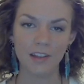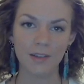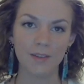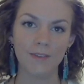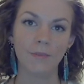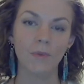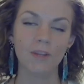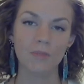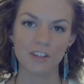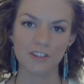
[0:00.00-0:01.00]
You just want
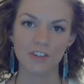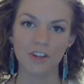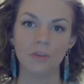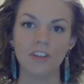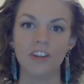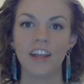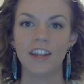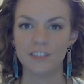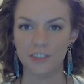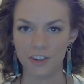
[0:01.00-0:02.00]
to make sure when you're
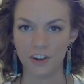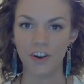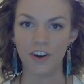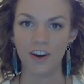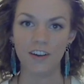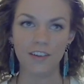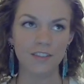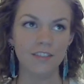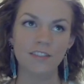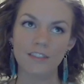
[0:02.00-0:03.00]
headed to your car,
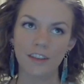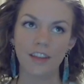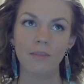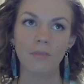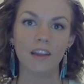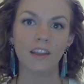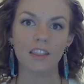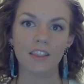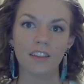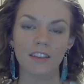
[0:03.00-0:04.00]
checking the mail
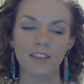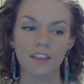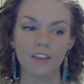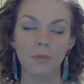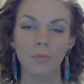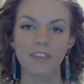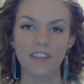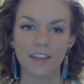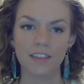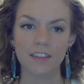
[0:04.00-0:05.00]
and things, that you're
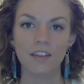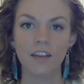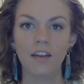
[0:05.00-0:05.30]
protected,